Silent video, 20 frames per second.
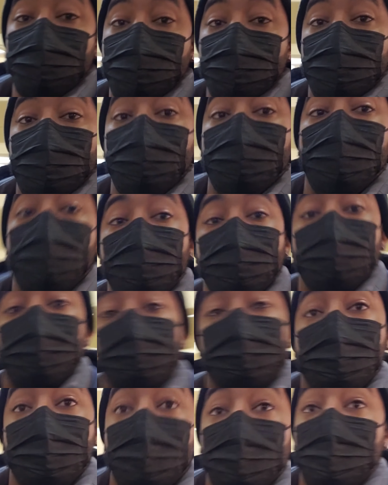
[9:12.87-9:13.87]
Or something.
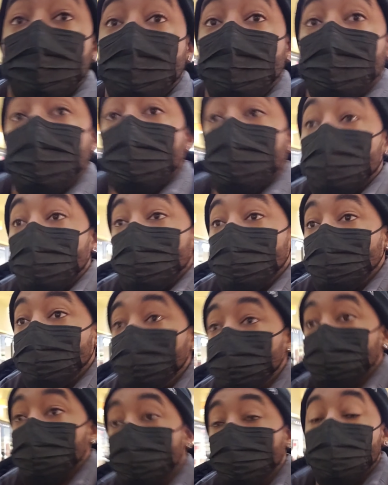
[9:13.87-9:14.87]
Uh, they're
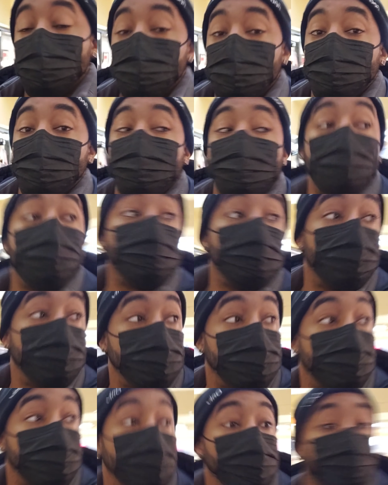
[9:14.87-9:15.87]
pretty busy or something
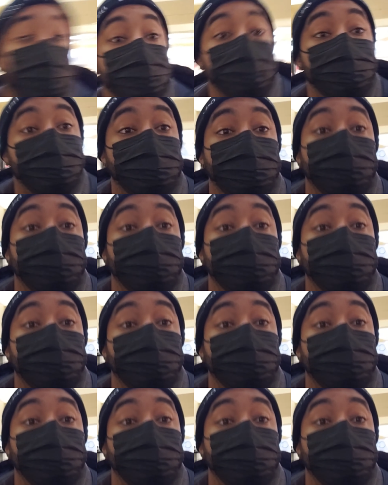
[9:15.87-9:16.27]
doing something